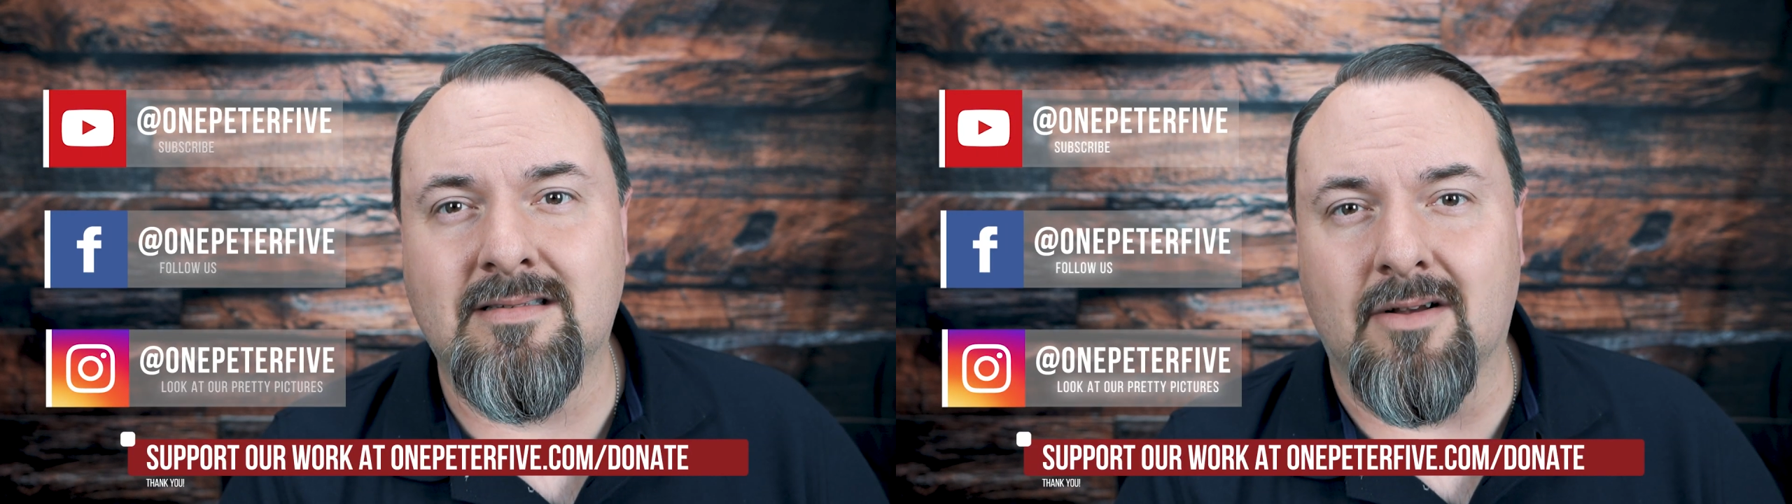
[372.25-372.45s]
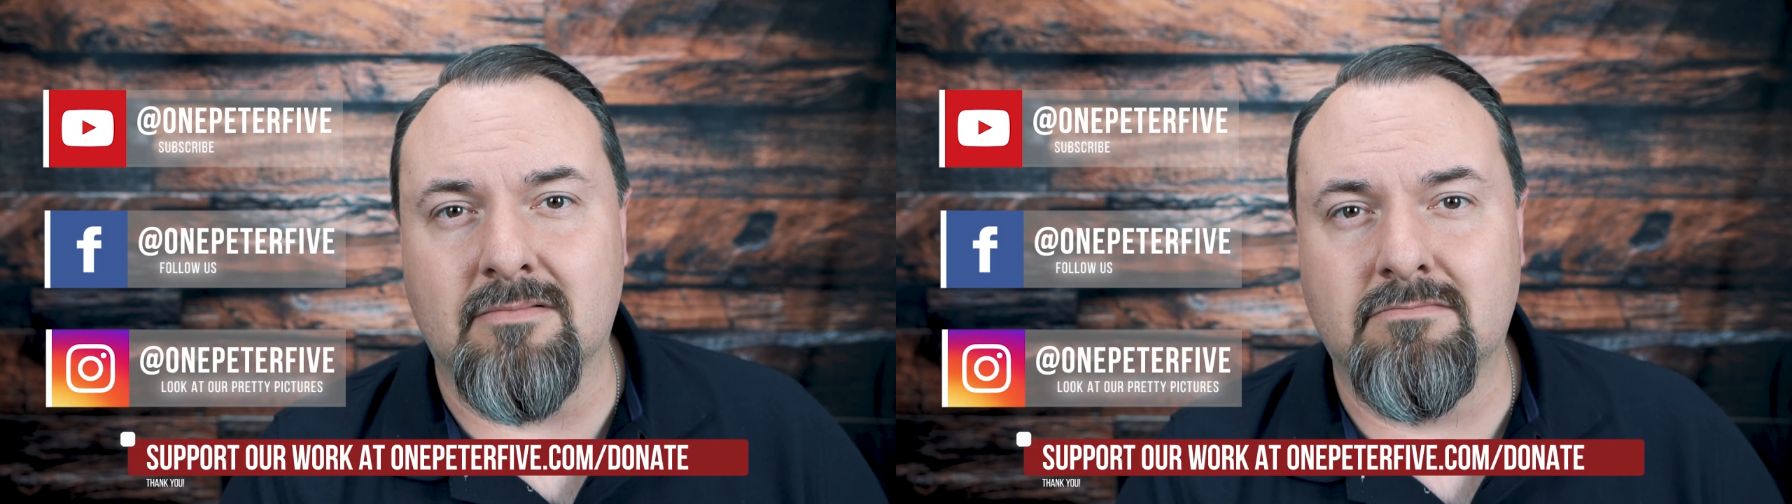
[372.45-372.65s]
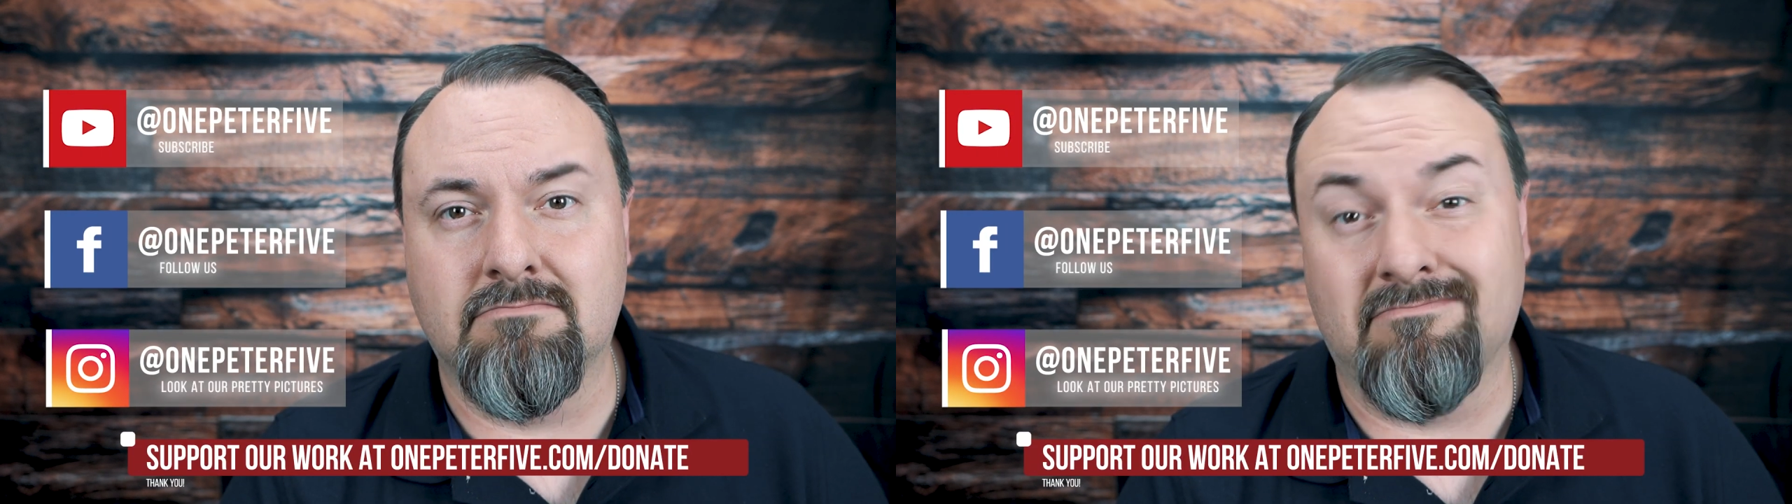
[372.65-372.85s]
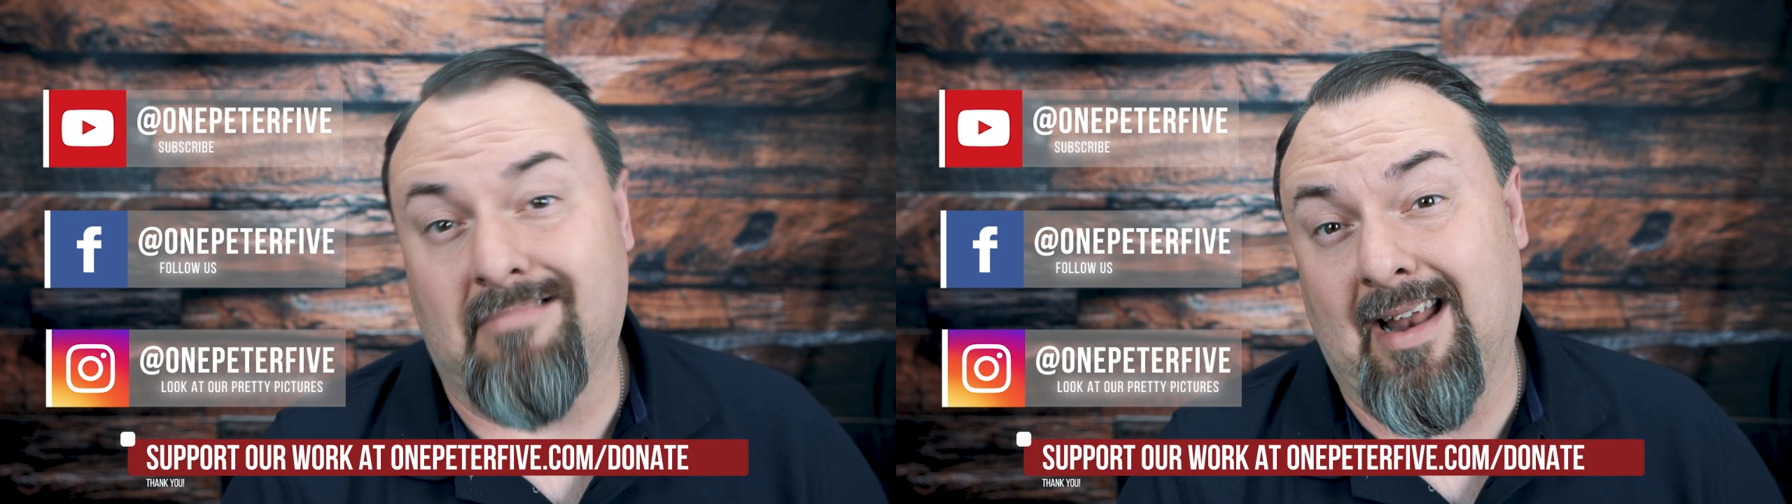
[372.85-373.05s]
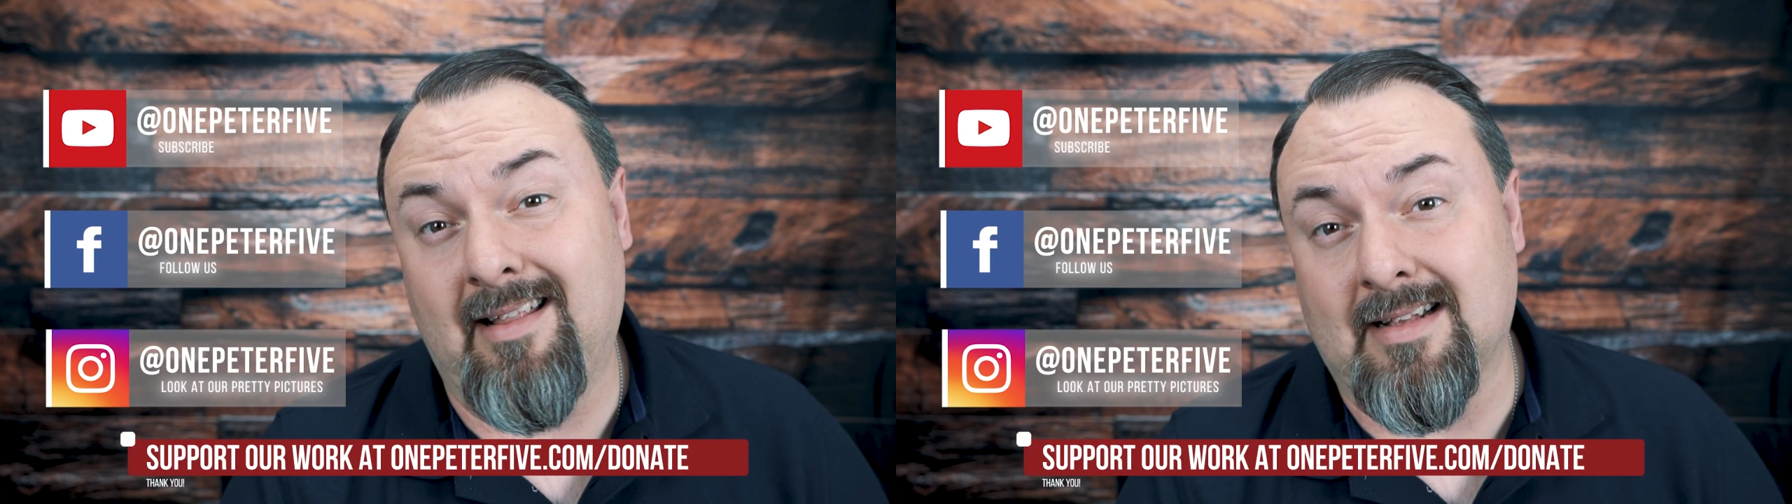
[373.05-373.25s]
so
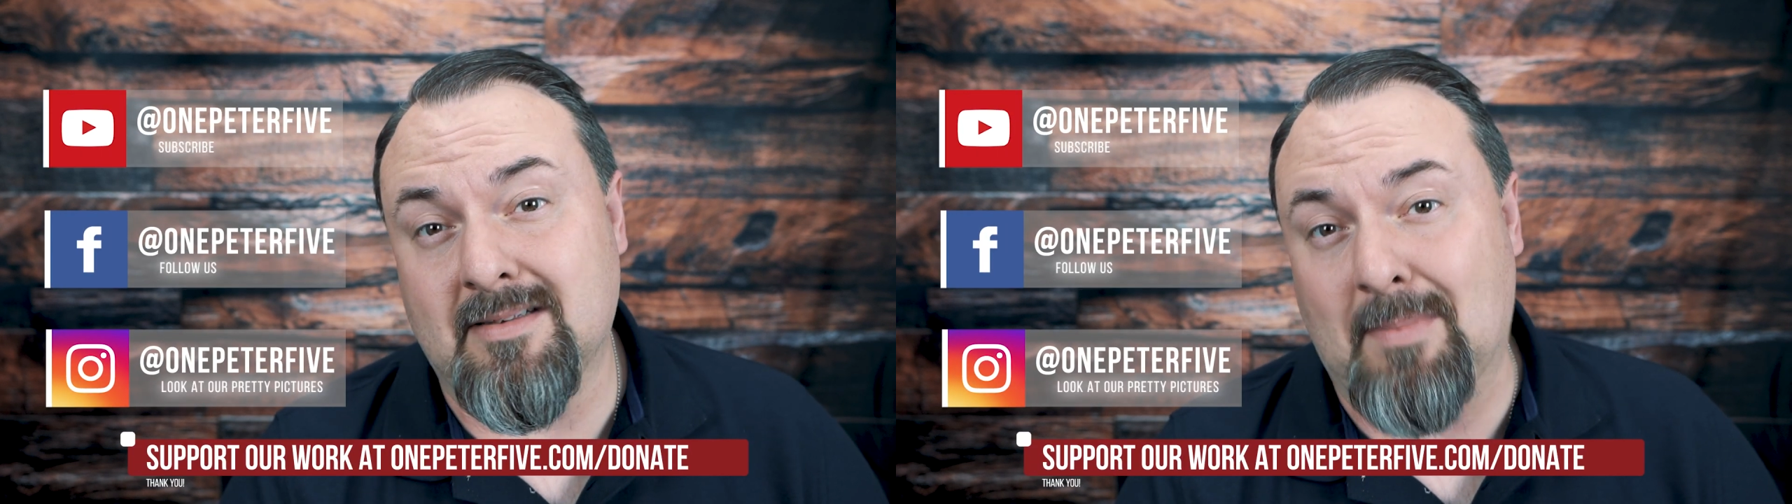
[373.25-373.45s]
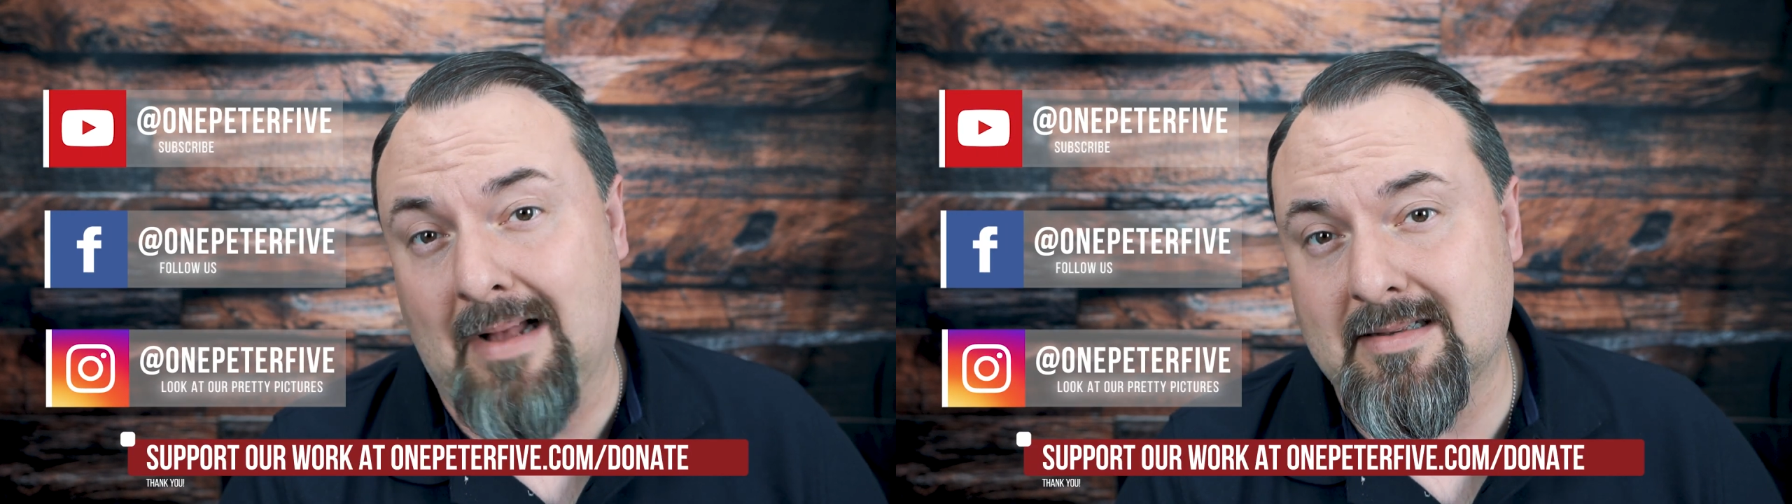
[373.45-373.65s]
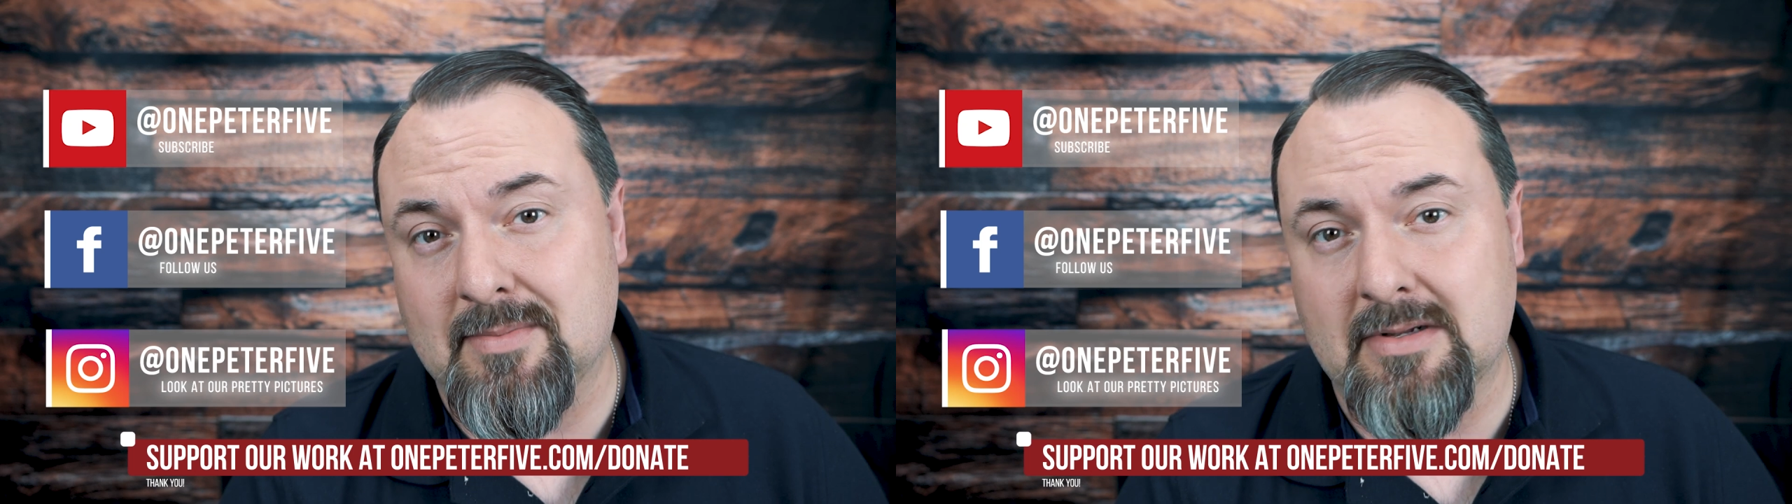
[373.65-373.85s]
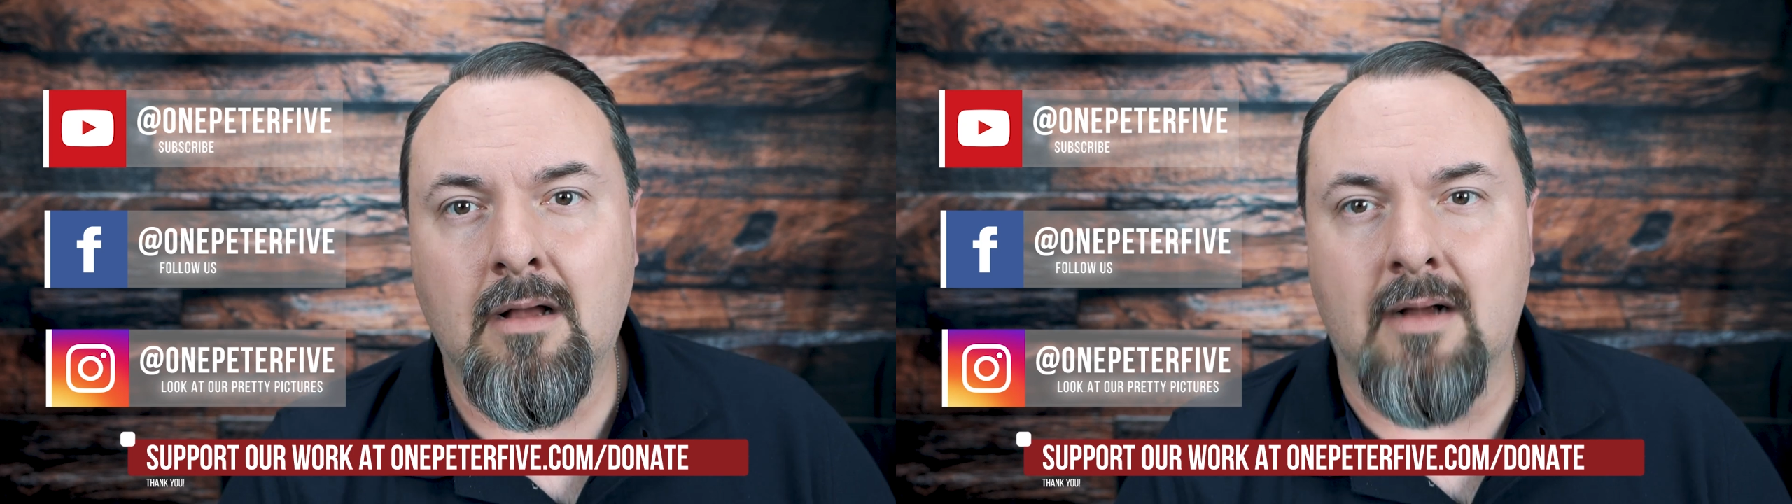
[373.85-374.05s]
anything's possible.